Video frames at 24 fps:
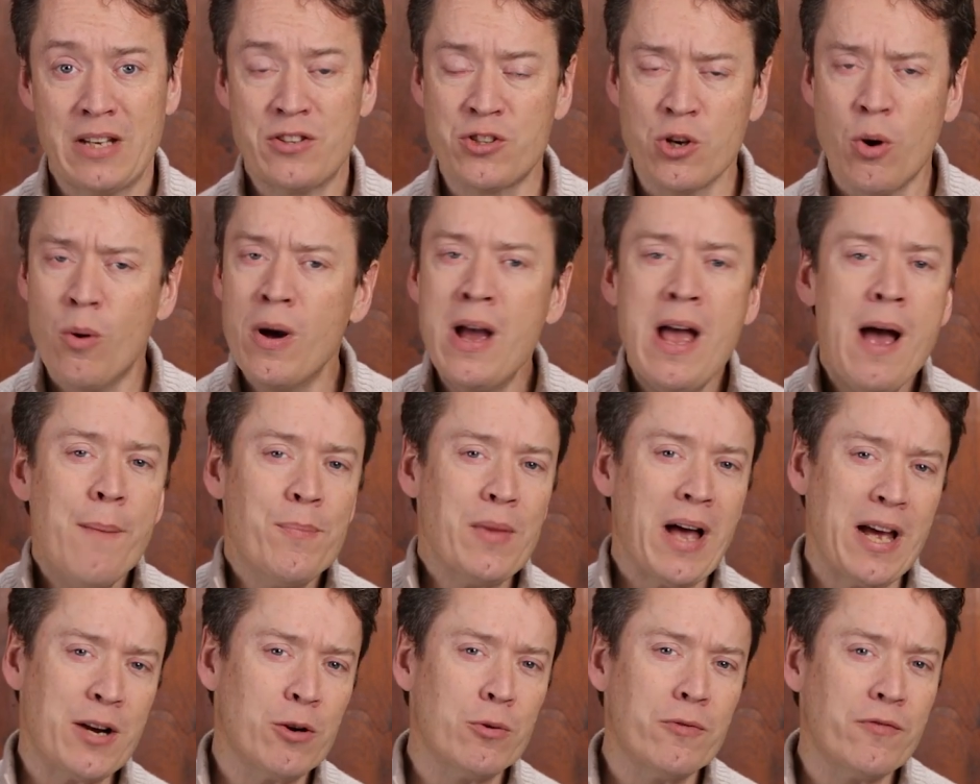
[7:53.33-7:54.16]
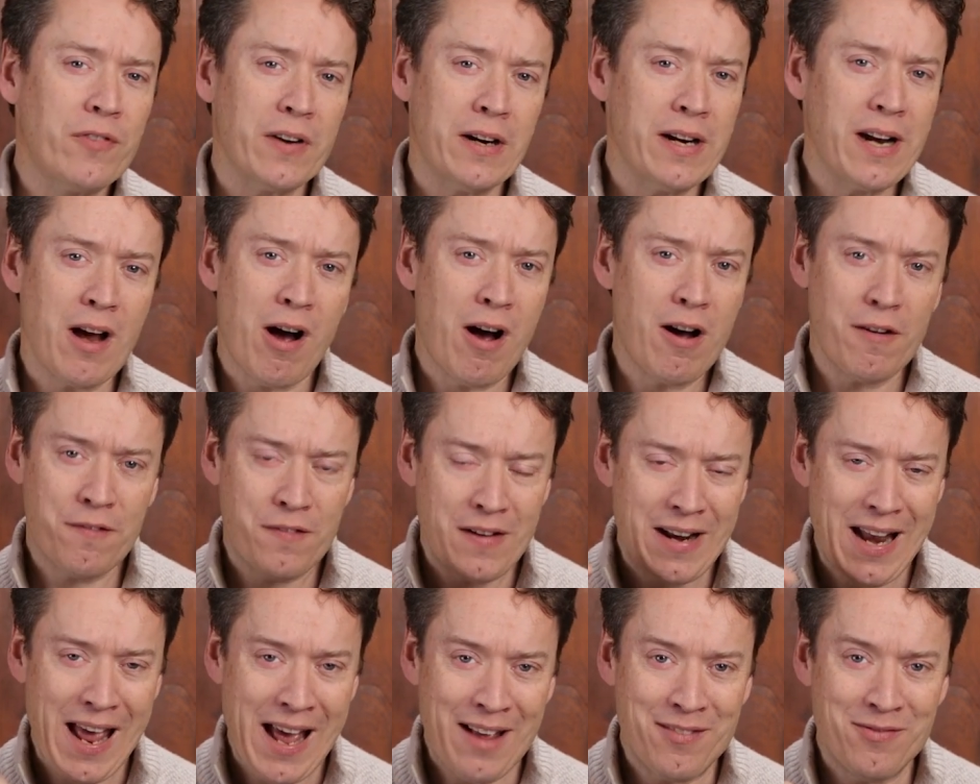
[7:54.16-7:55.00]
So I don't very
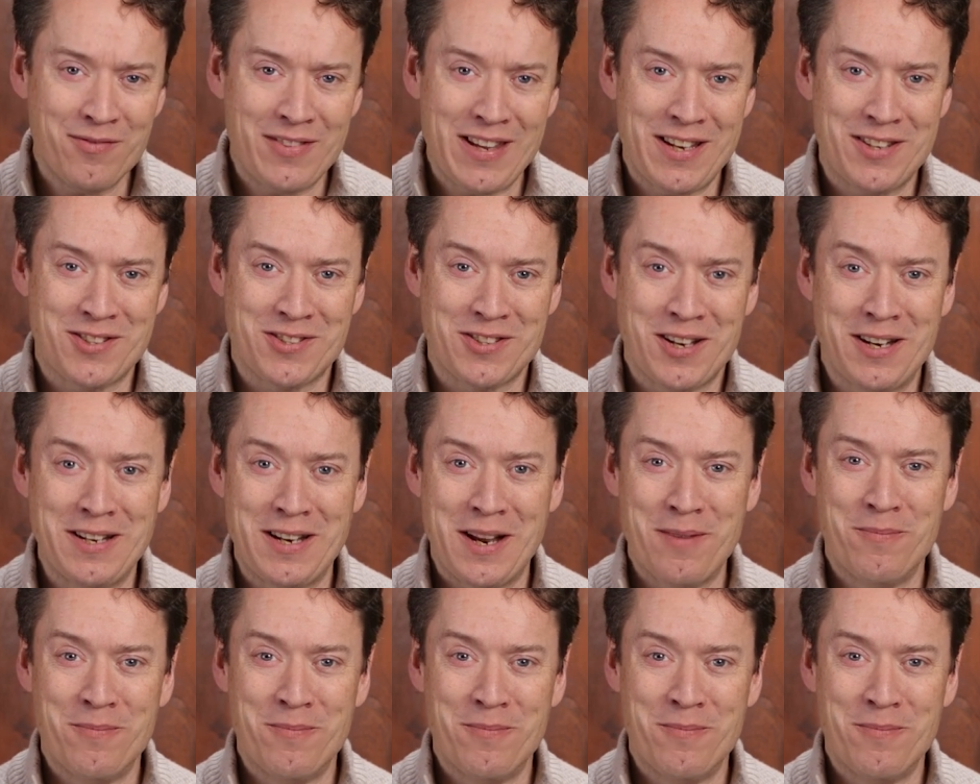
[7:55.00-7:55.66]
often end these